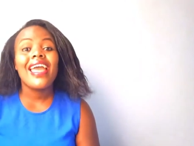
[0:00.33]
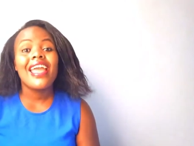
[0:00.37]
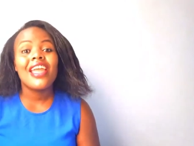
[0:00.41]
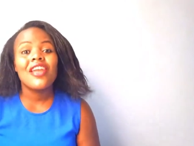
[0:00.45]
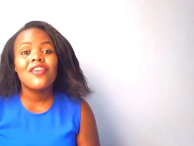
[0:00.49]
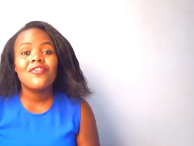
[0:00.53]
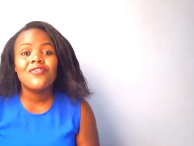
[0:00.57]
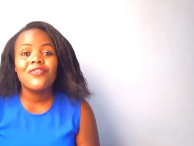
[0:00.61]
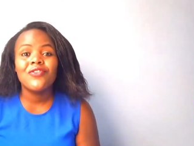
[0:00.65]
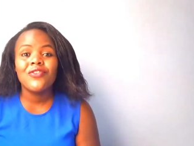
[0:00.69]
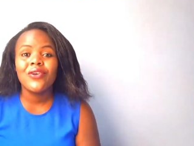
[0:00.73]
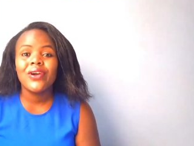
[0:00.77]
hi
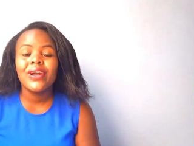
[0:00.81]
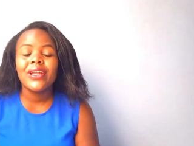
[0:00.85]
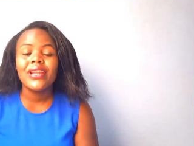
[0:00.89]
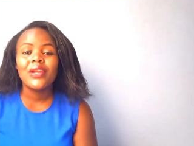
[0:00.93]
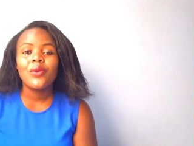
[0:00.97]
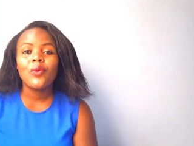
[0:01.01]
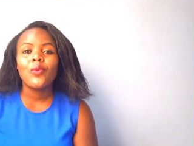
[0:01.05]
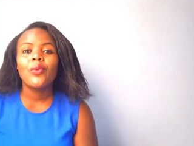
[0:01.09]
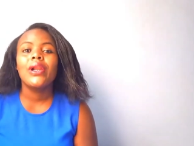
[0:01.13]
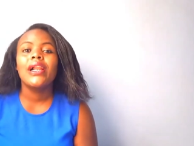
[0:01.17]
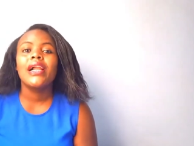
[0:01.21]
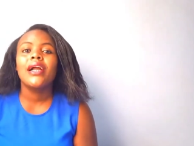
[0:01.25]

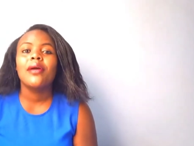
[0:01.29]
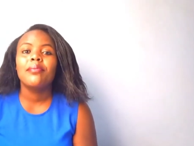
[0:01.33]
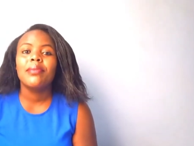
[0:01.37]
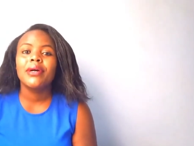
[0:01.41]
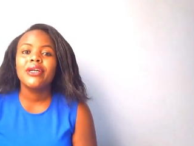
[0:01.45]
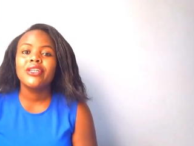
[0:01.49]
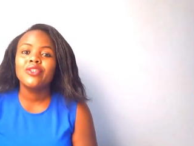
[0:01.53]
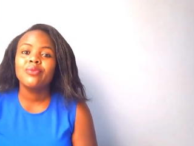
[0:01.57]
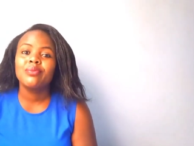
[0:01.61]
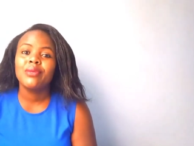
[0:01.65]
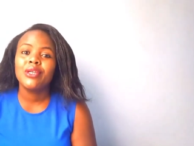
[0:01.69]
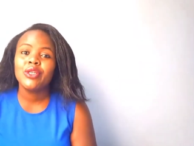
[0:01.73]
everyone welcome
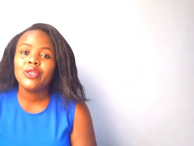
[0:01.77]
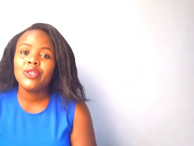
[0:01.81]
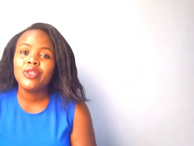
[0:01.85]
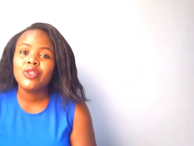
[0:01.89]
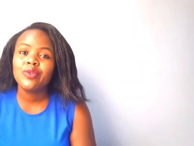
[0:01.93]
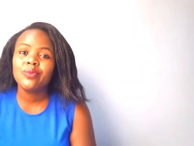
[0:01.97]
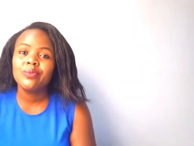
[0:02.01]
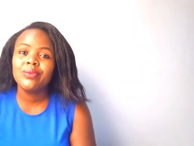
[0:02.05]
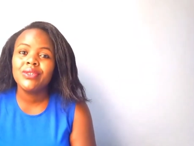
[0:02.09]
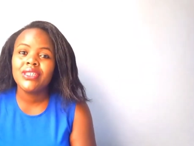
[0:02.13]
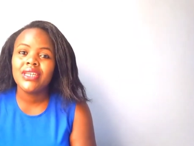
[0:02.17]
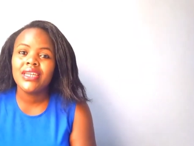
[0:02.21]
back to my
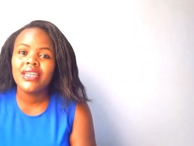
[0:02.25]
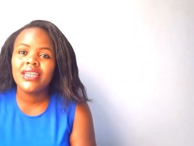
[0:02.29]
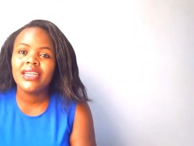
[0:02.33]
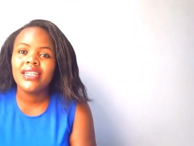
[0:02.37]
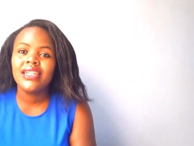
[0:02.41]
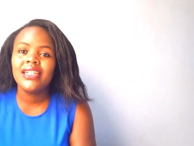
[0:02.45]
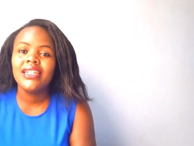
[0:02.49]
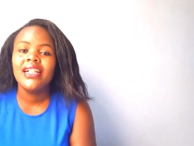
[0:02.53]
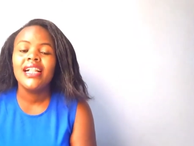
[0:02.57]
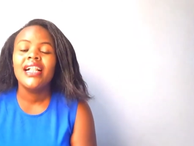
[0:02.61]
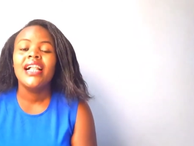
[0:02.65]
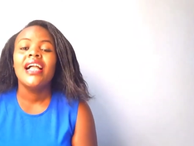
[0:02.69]
youtube
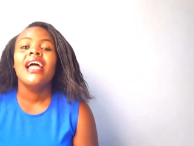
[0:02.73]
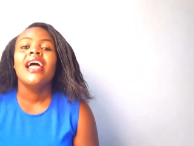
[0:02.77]
channel